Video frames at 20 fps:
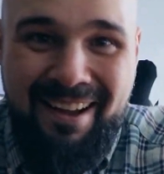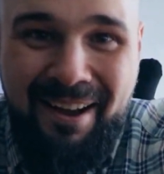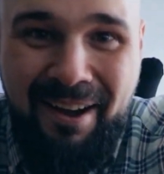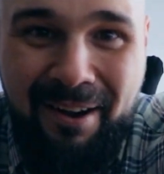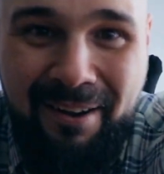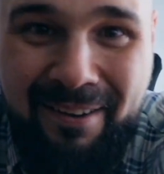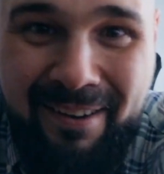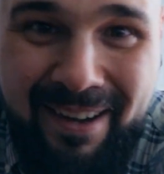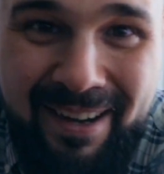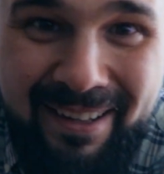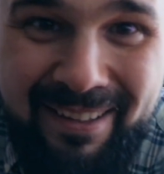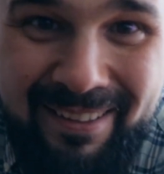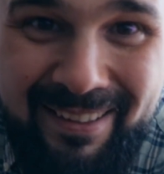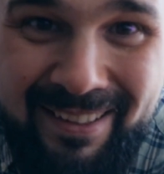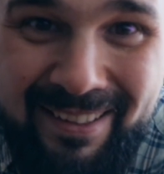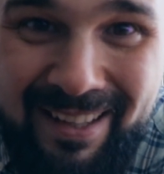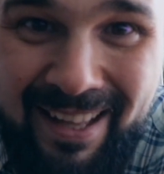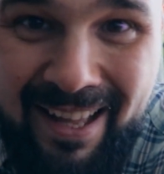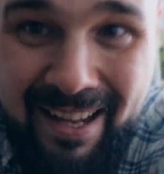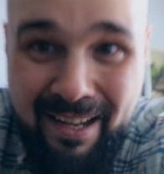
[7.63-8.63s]
All right, look
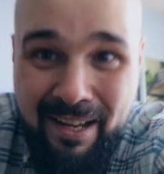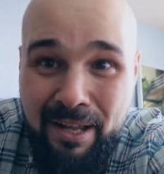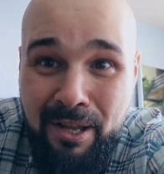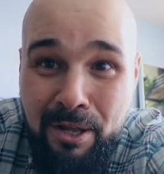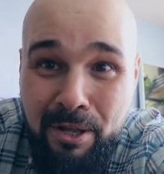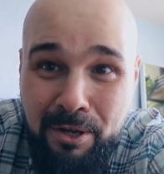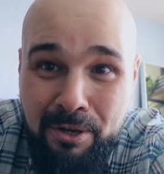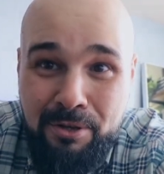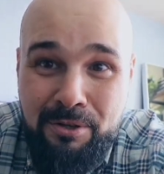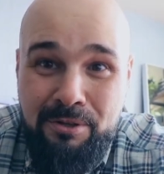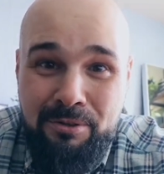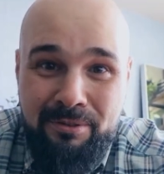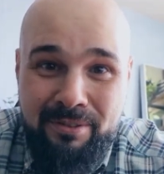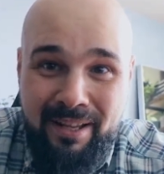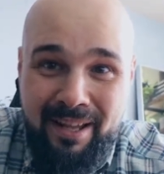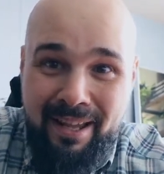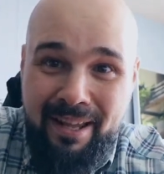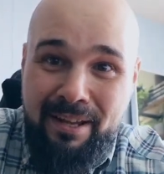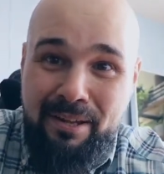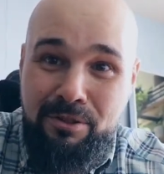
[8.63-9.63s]
at that. New
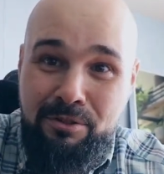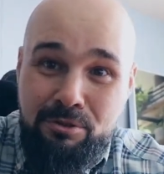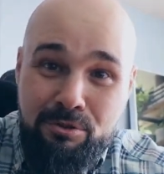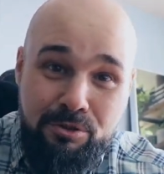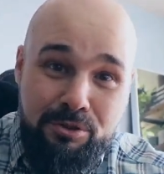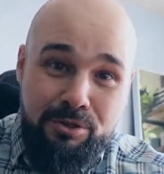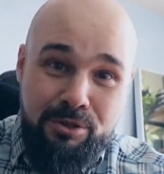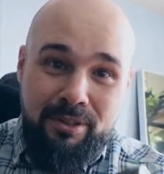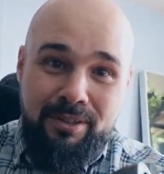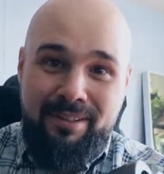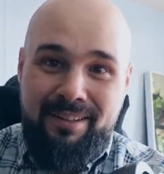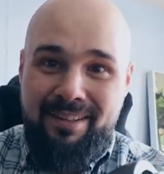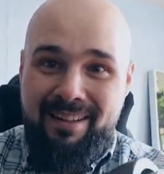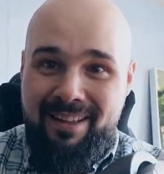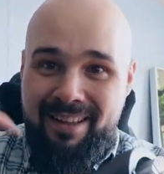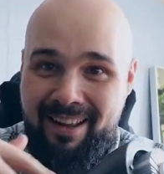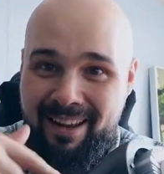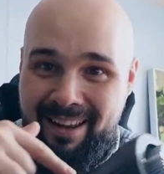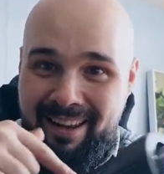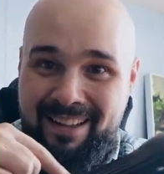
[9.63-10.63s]
day, new shirt.
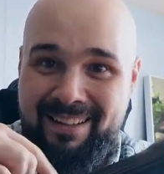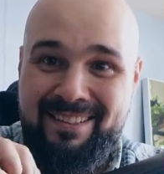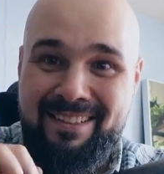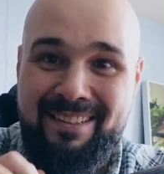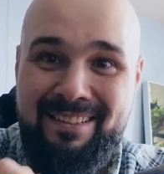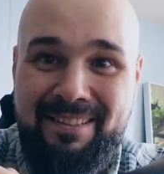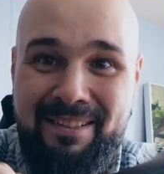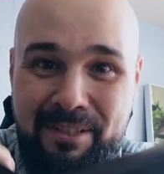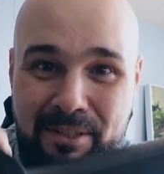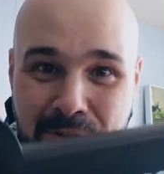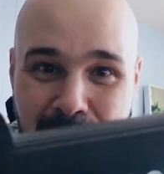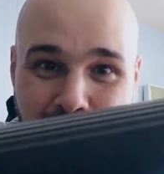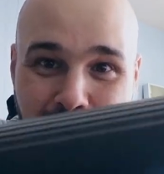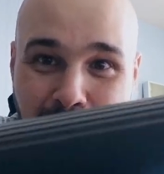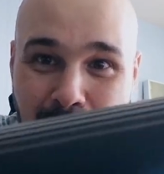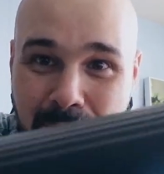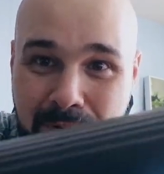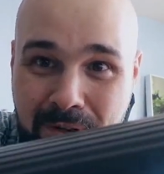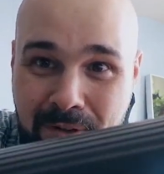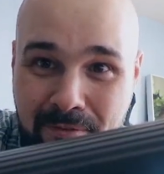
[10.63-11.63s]
Let's continue
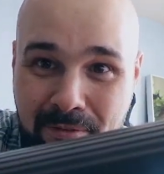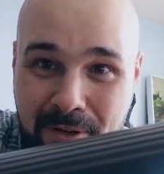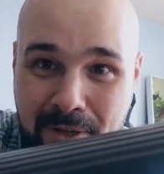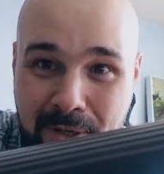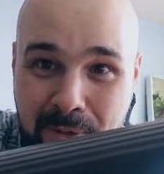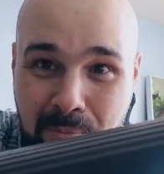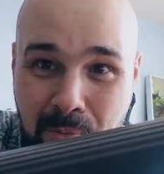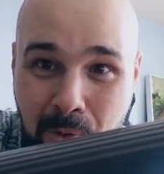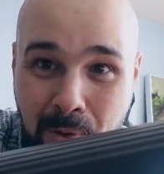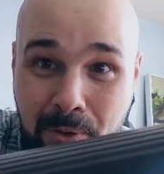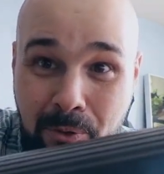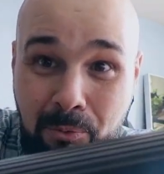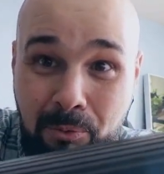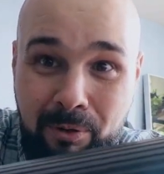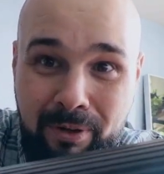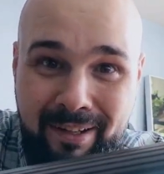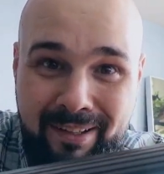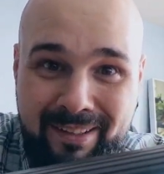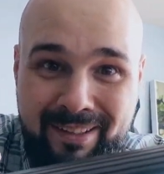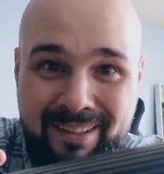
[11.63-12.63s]
with our very important
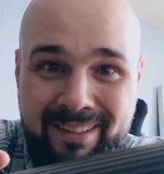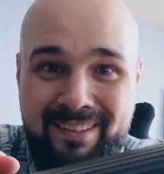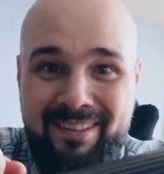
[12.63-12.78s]
work.